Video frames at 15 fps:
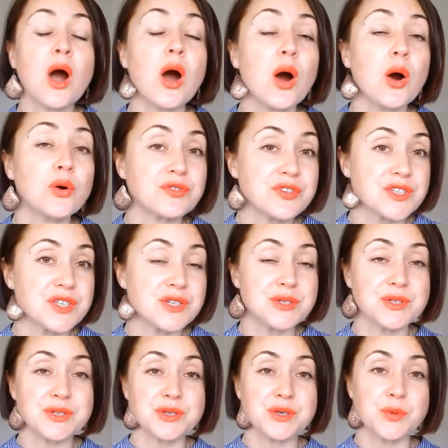often
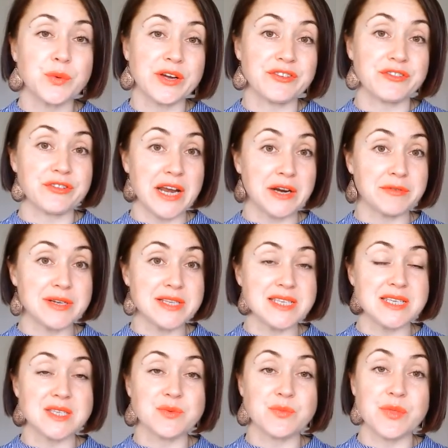do you wear
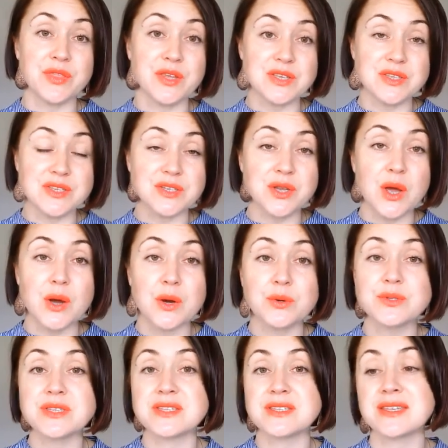fragrances with these
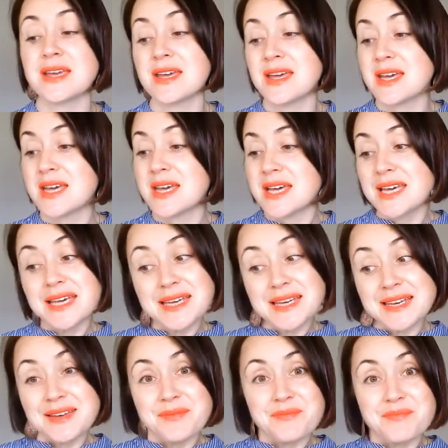notes?
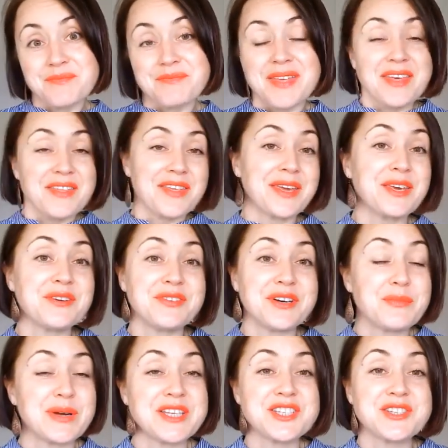Thank you very
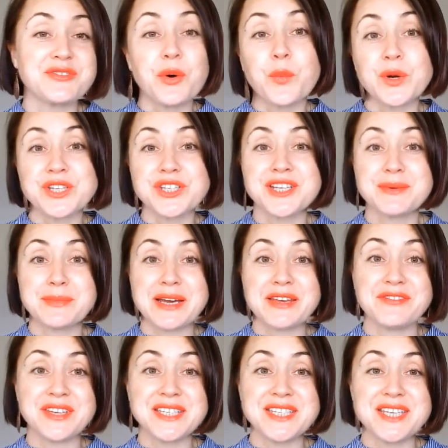much for watching my
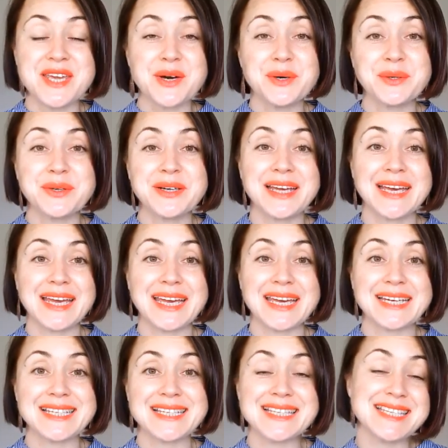video,
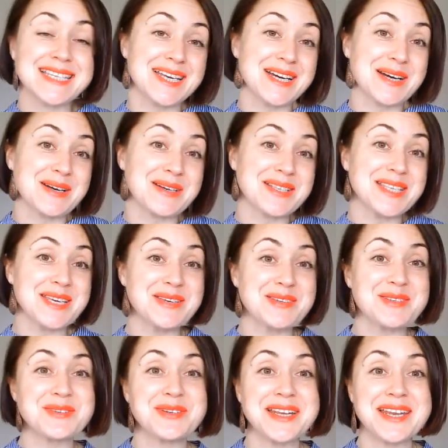and see you
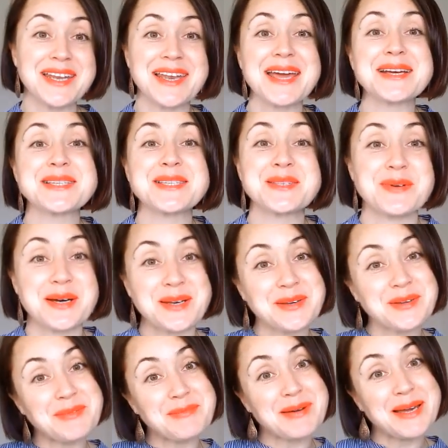soon in the next one.
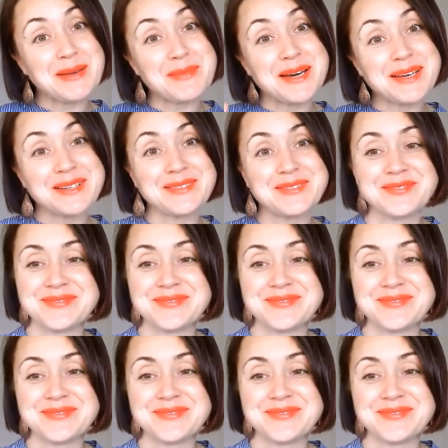Bye bye.